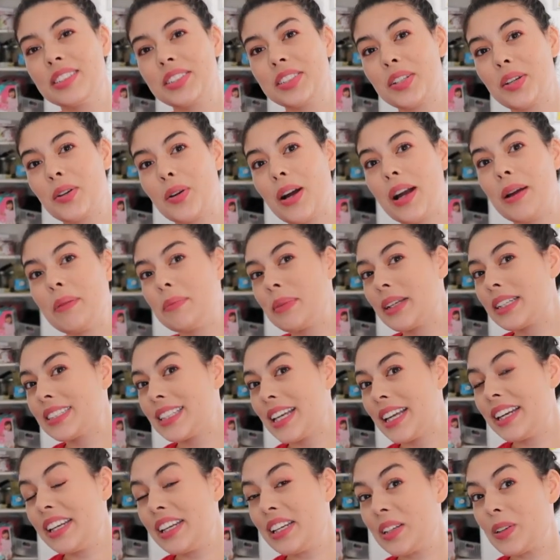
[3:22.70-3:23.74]
So I'm
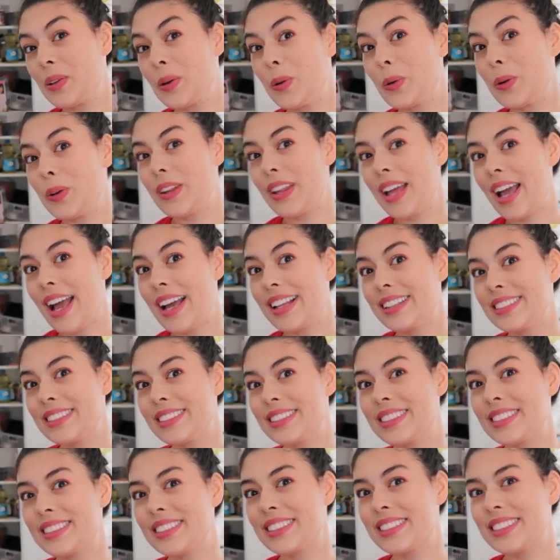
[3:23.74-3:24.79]
excited about
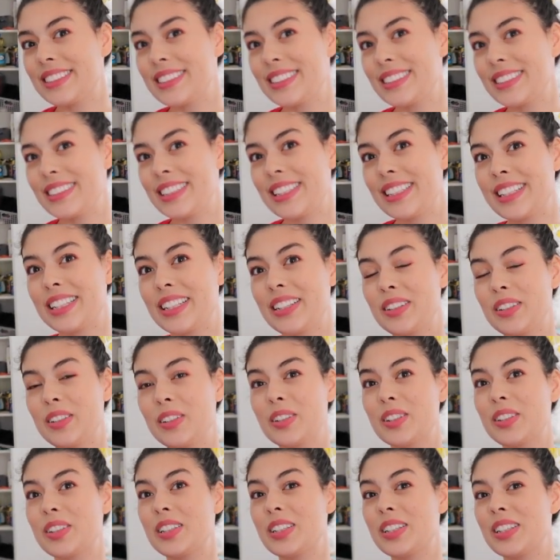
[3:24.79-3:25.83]
that.
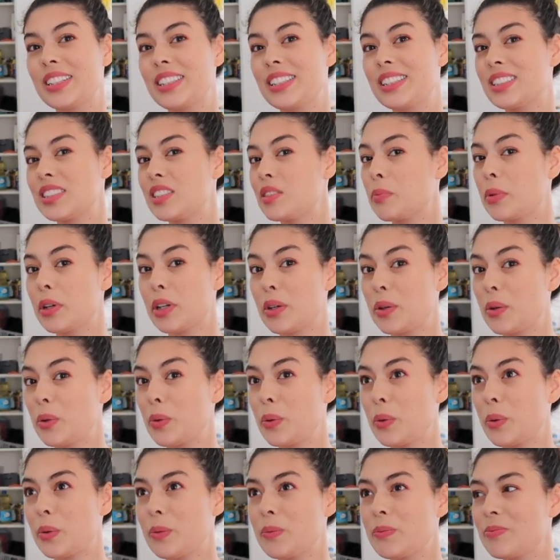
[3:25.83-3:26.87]

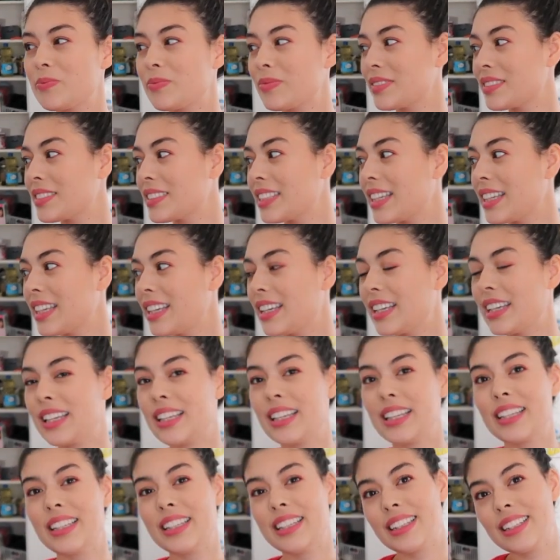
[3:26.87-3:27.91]
Cool. And I
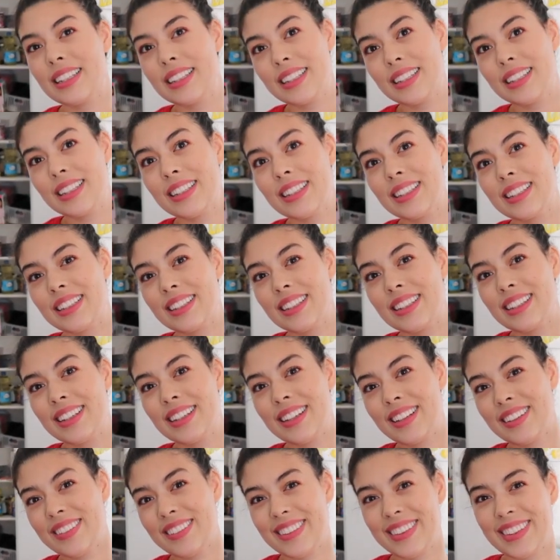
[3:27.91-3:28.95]
love your makeup, babe.
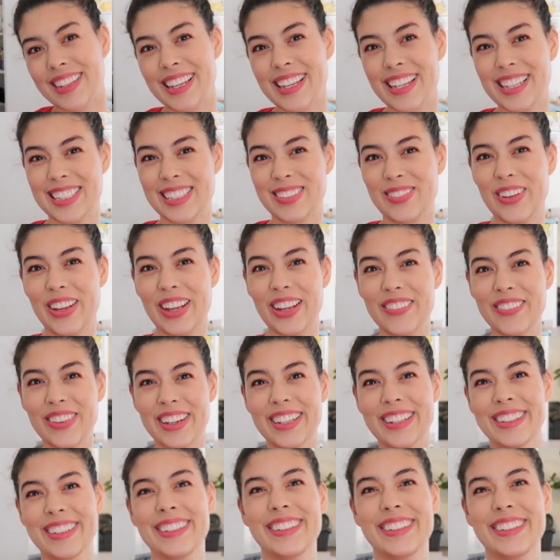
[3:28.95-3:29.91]
Thanks, babe.